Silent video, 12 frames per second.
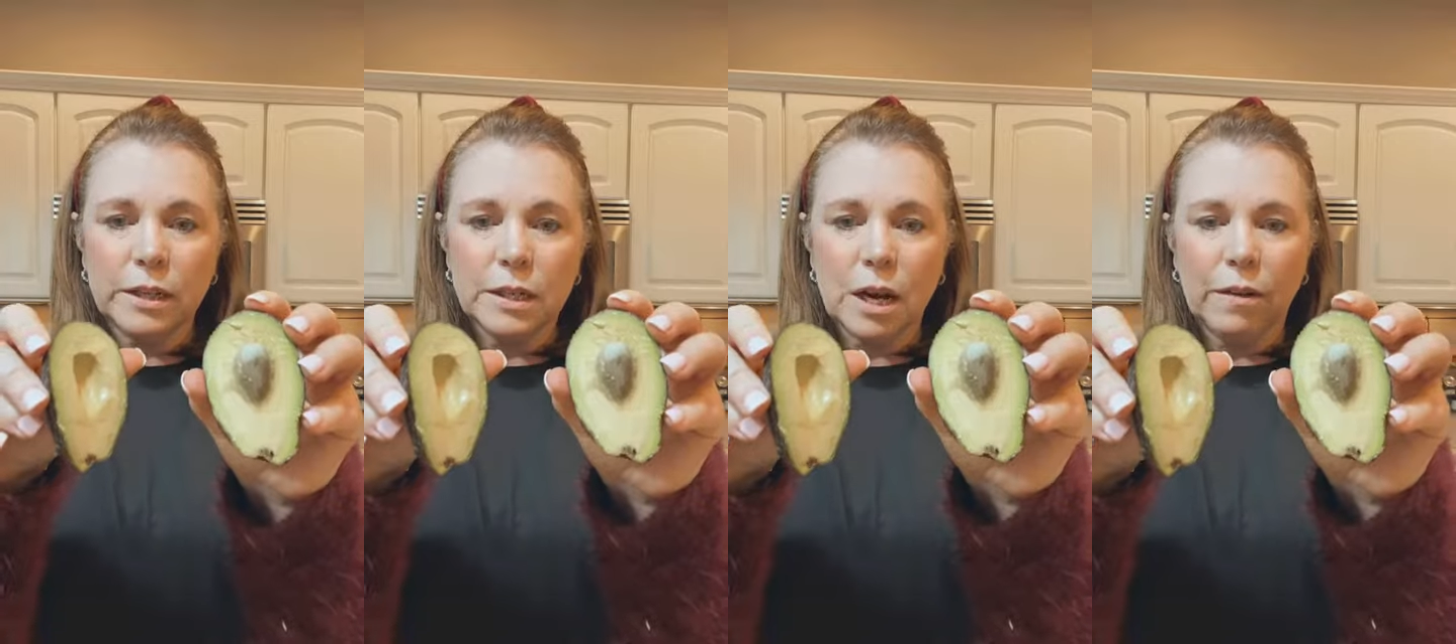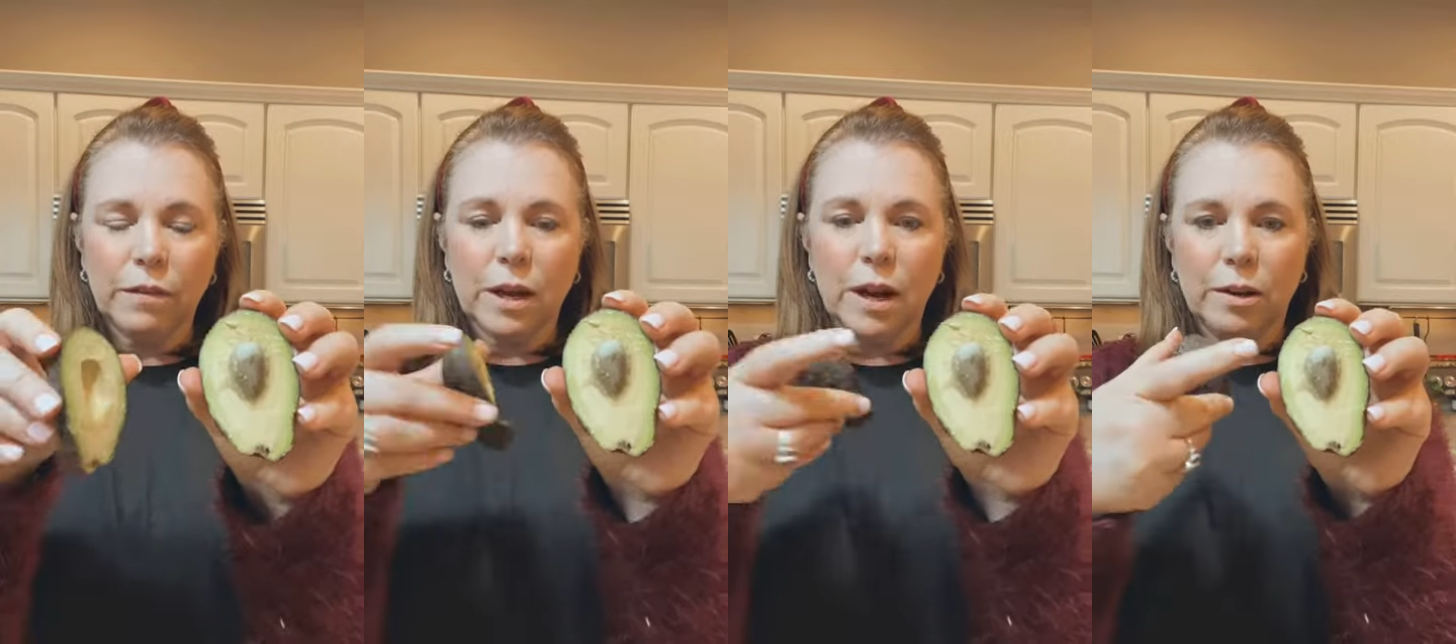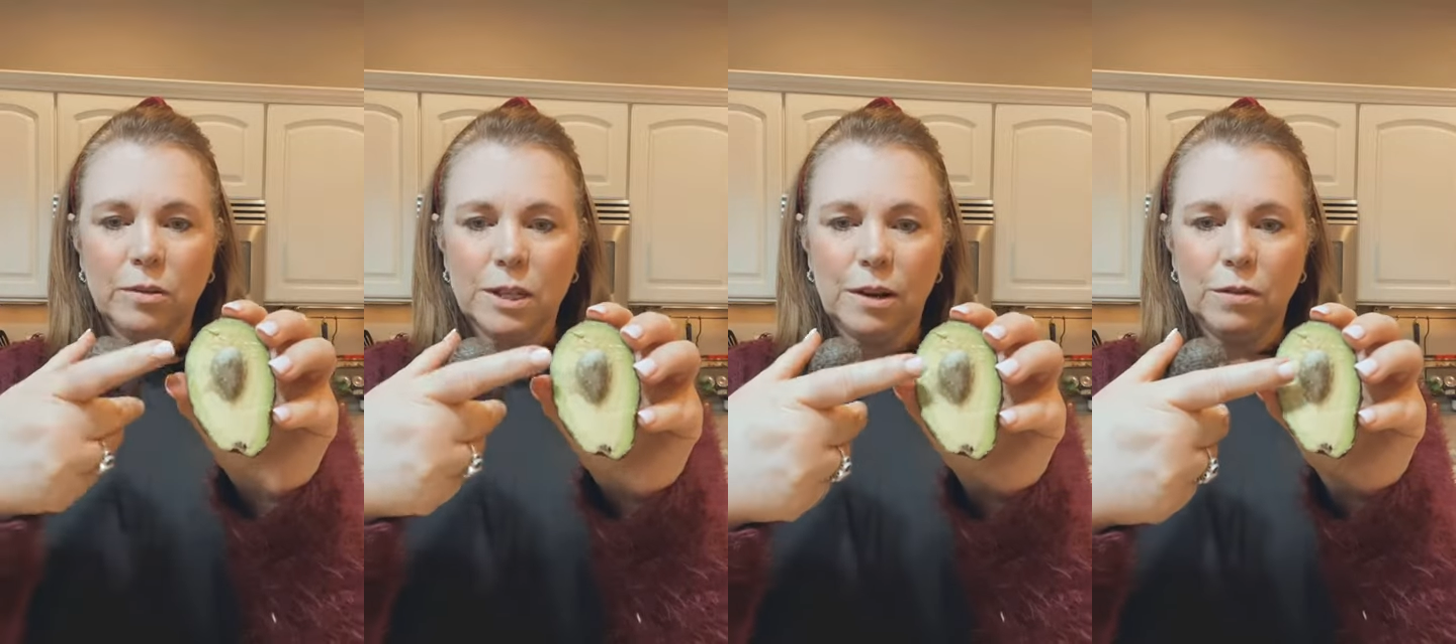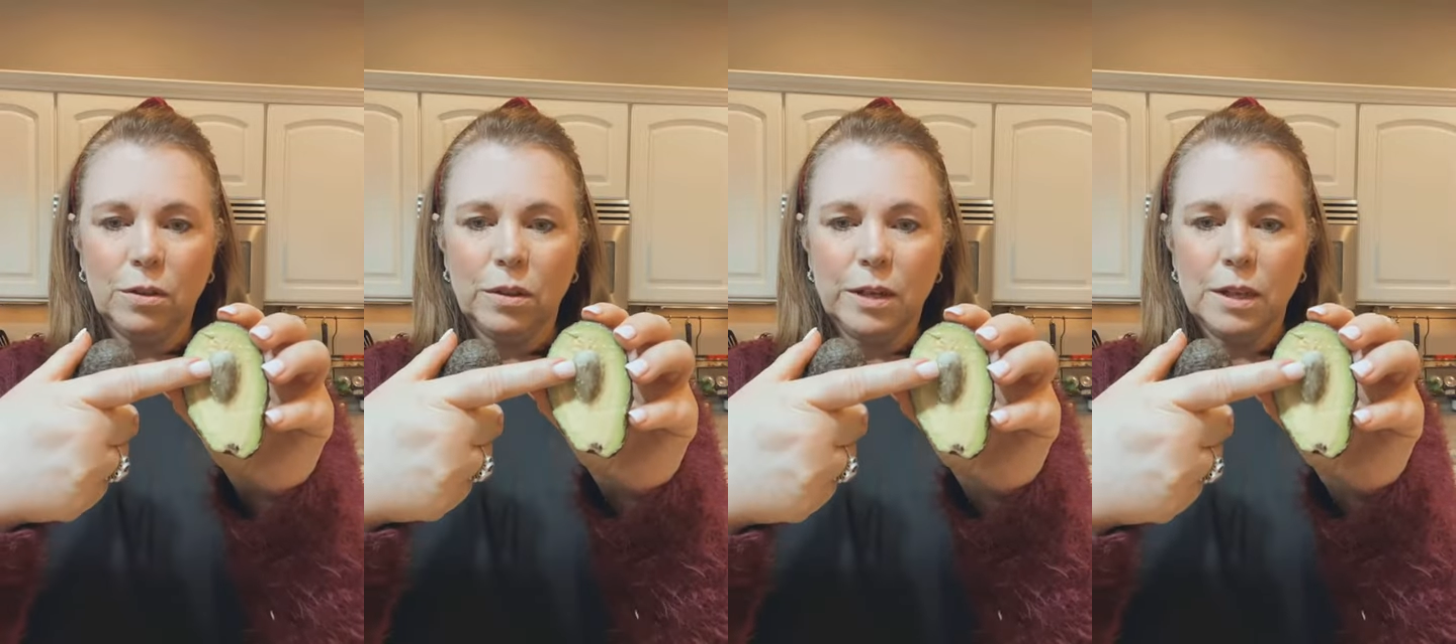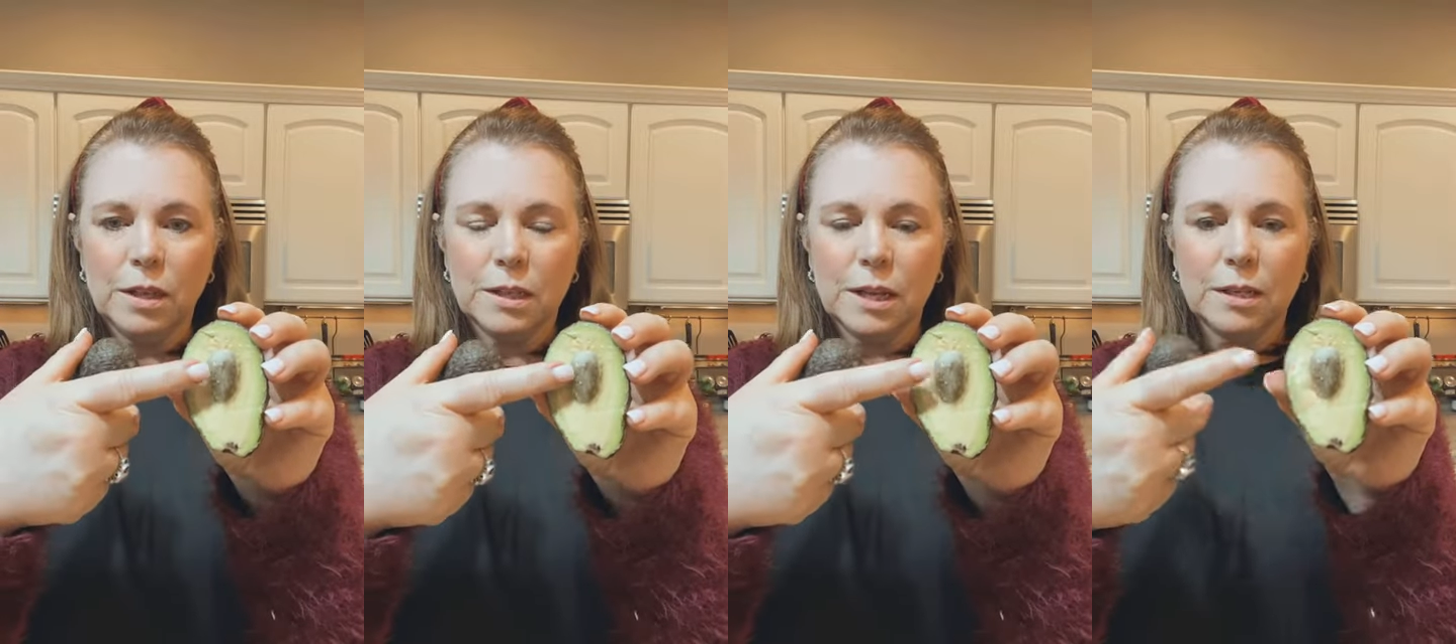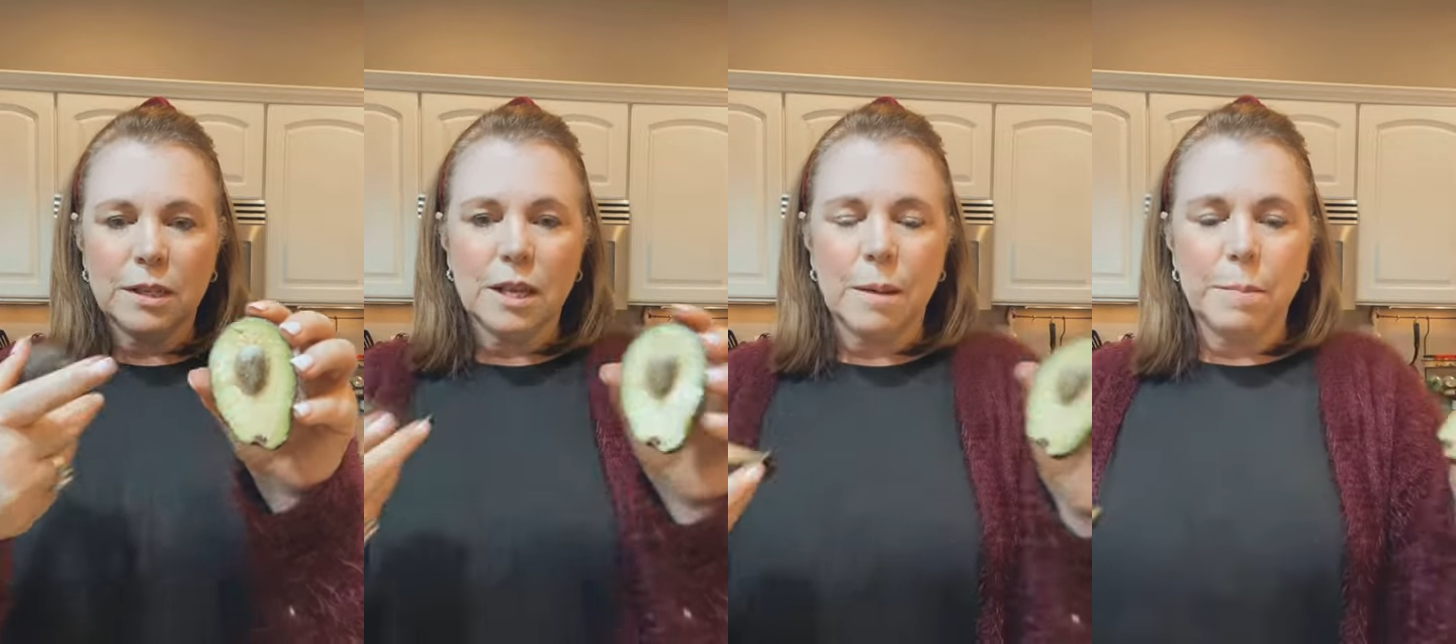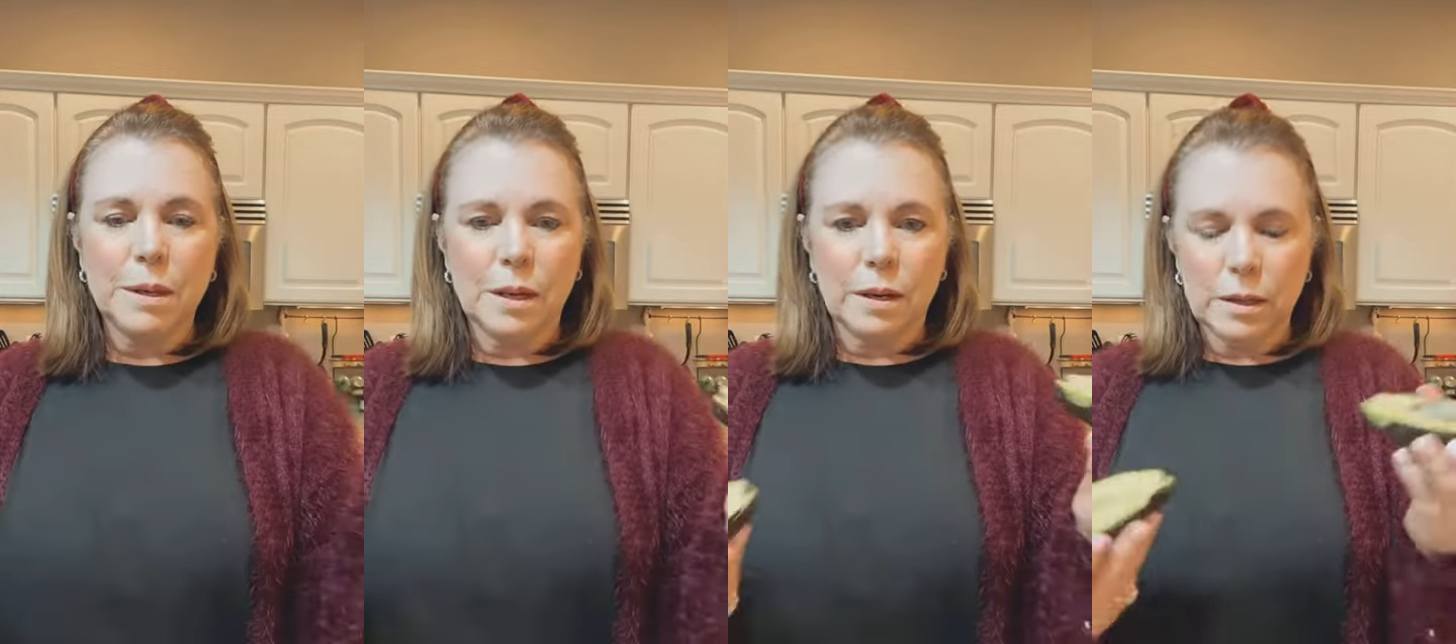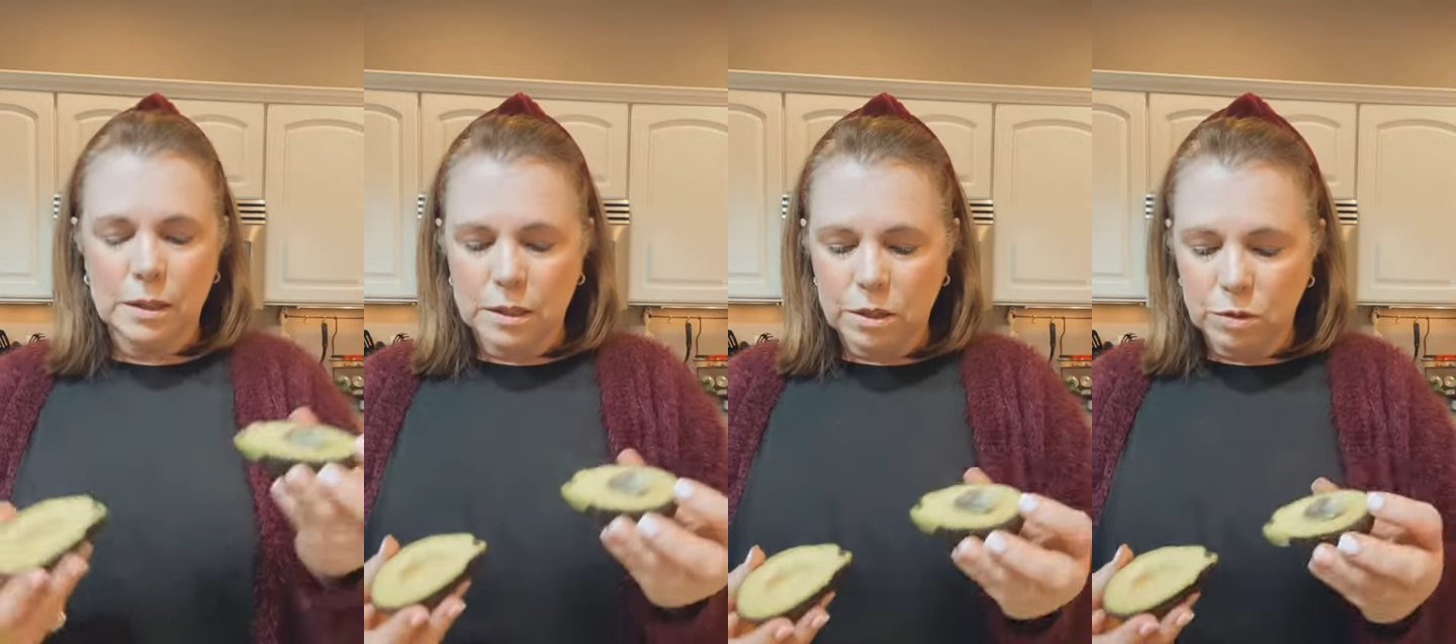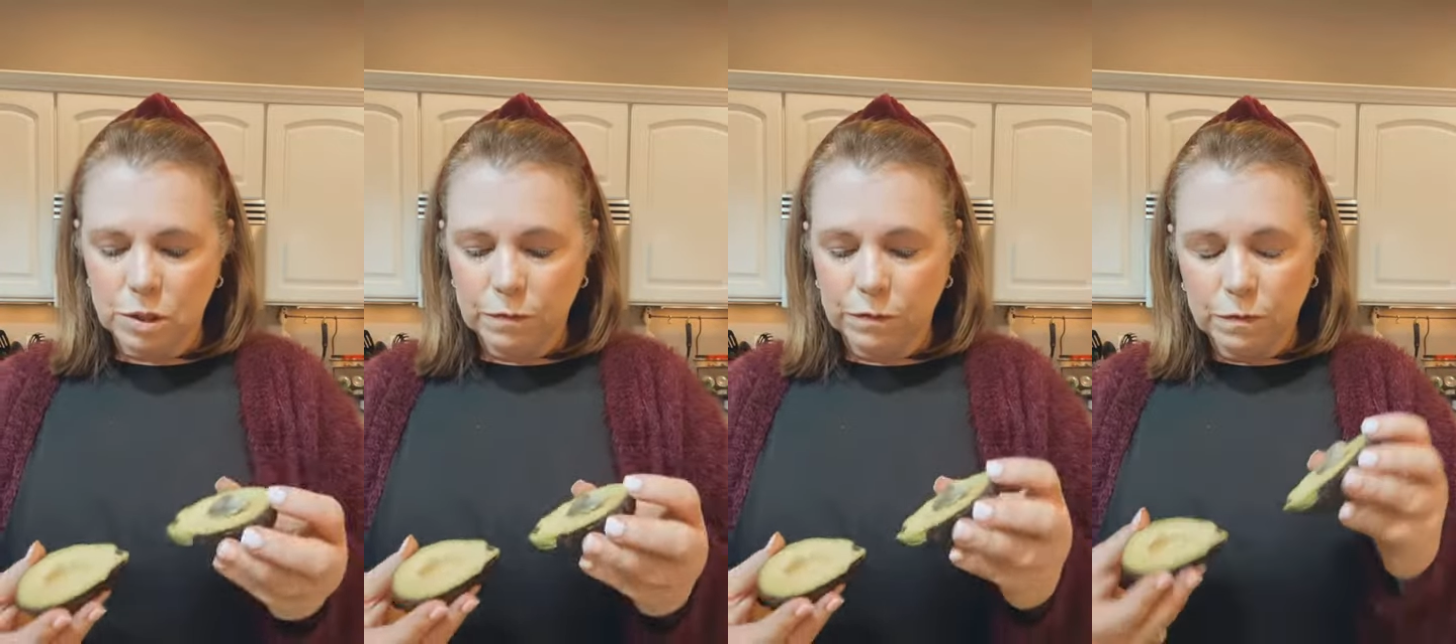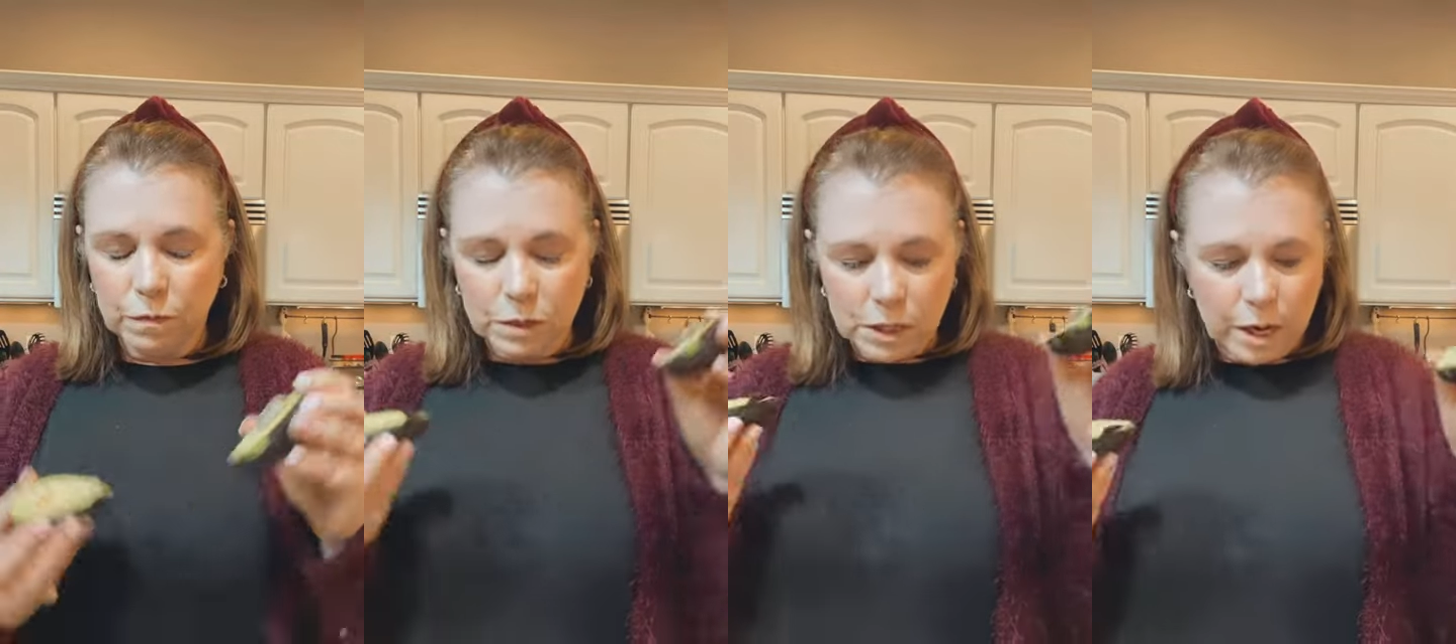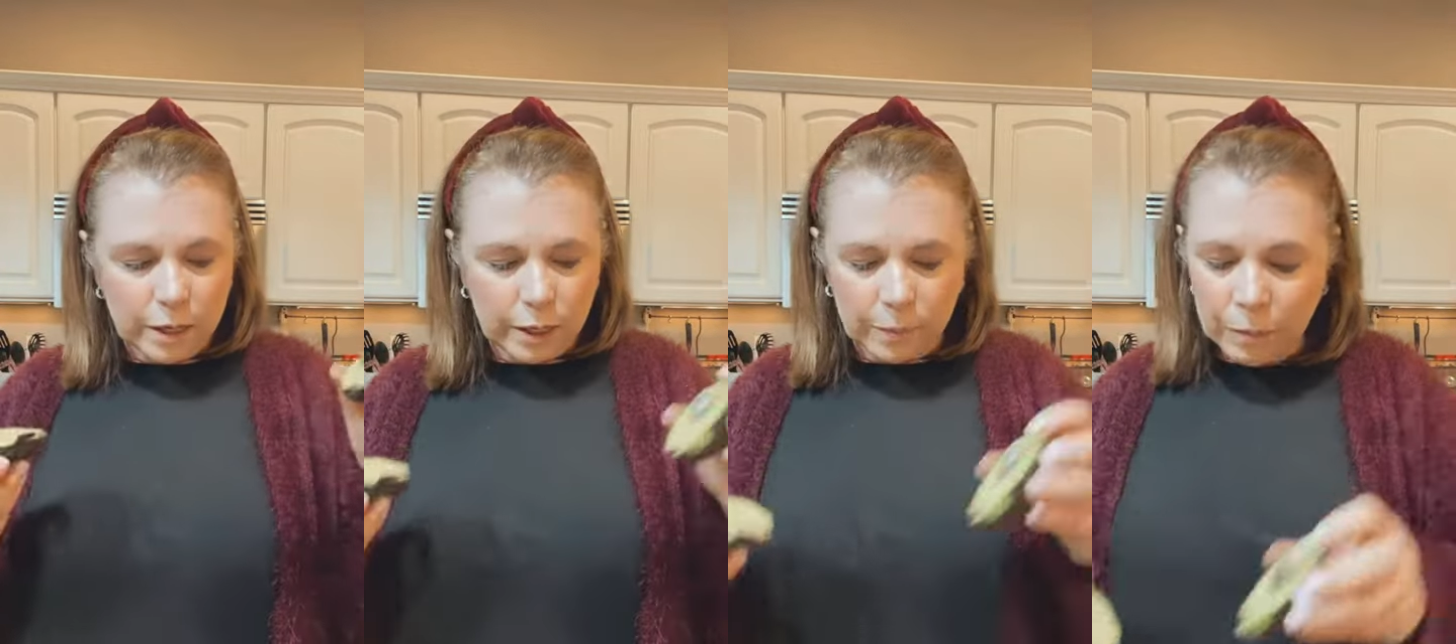avocados ever. Look at the size of that pit. It's so tiny.